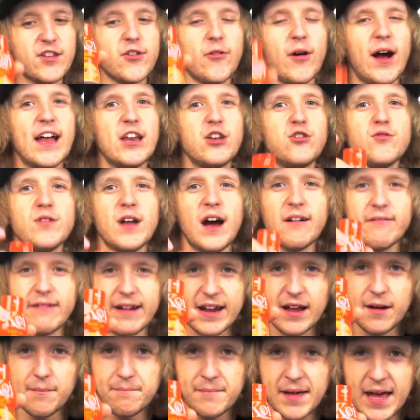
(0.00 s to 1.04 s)
So I do not
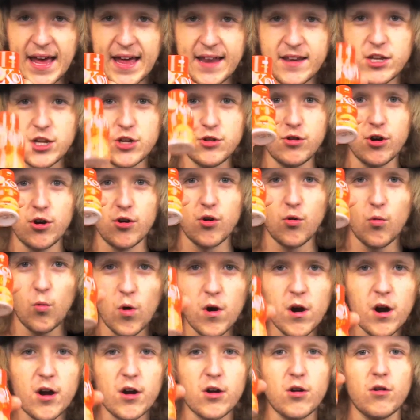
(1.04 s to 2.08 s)
recommend you go to
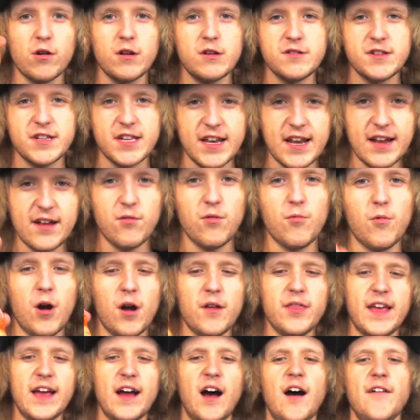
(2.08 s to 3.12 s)
work or you sit
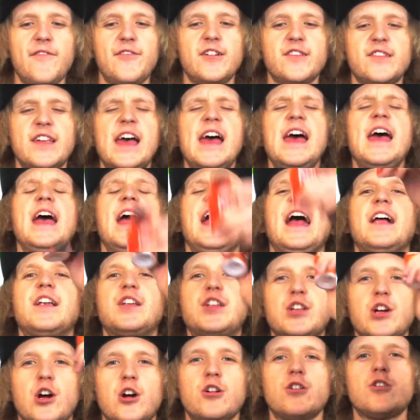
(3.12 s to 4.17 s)
at the office and
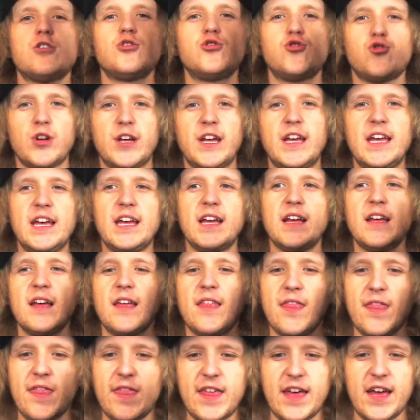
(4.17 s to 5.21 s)
start
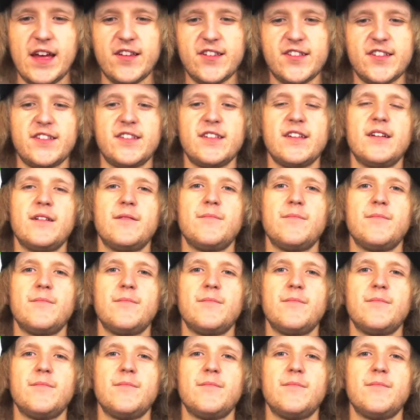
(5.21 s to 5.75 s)
drinking this,